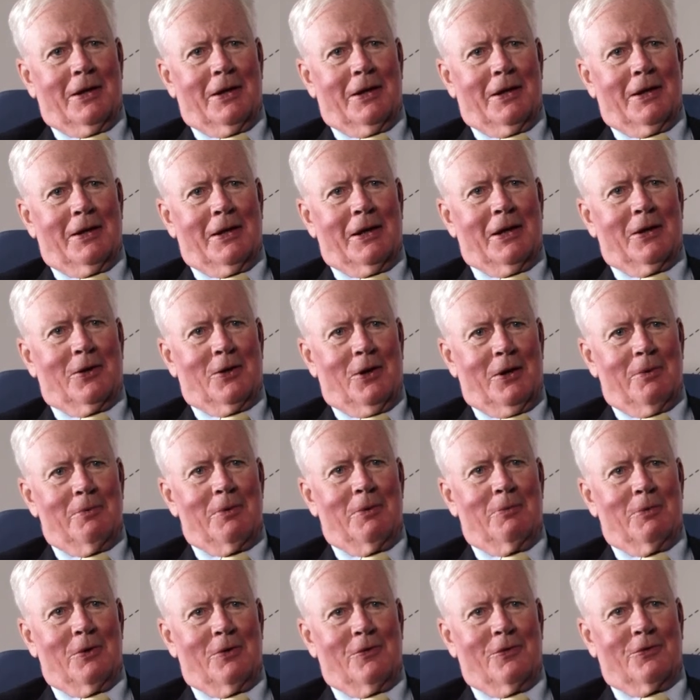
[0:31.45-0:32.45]
Uh, an
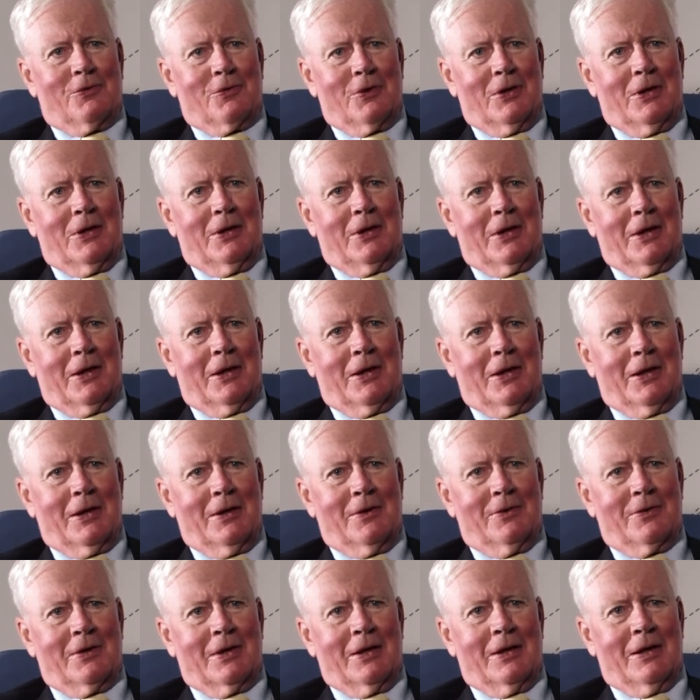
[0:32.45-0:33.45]
economy which is growing
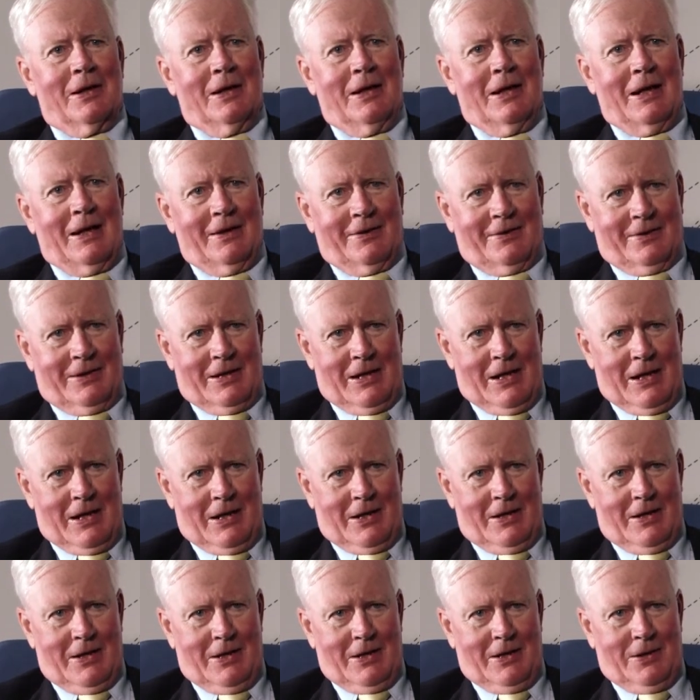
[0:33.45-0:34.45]
is less
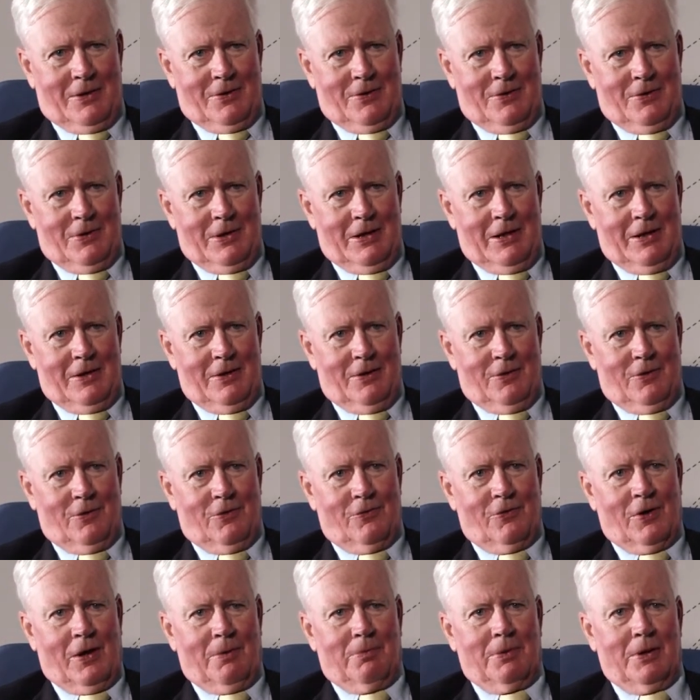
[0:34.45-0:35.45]
likely to lead into
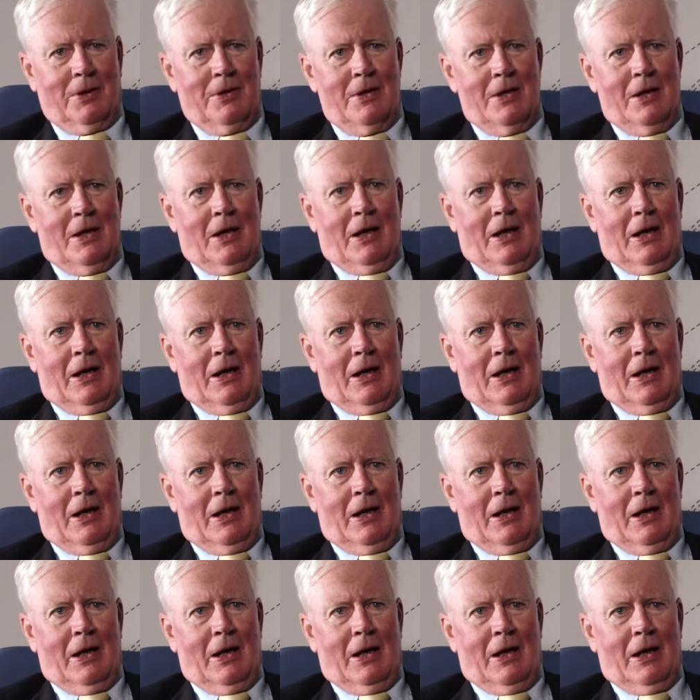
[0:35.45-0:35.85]
trouble